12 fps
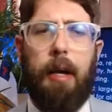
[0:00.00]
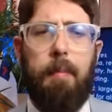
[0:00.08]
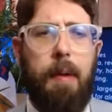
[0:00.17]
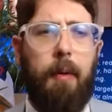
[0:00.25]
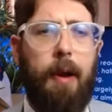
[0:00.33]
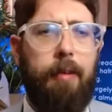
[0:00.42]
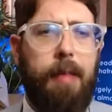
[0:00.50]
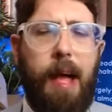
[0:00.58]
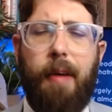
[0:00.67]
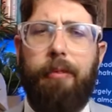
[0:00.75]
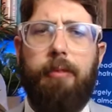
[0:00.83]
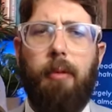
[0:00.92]
and could memorize
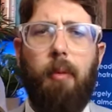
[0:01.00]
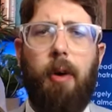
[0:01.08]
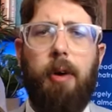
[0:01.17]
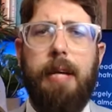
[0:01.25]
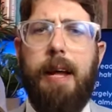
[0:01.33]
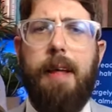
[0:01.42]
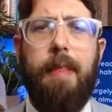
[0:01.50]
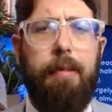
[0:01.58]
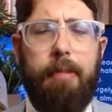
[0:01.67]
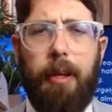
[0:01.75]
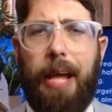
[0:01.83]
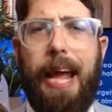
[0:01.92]
thousands of words, they
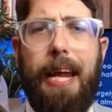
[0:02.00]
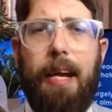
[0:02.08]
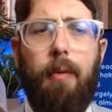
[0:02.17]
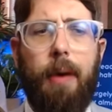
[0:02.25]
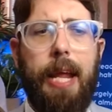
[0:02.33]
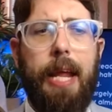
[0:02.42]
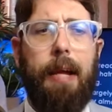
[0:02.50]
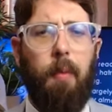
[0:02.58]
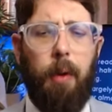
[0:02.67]
still hated reading.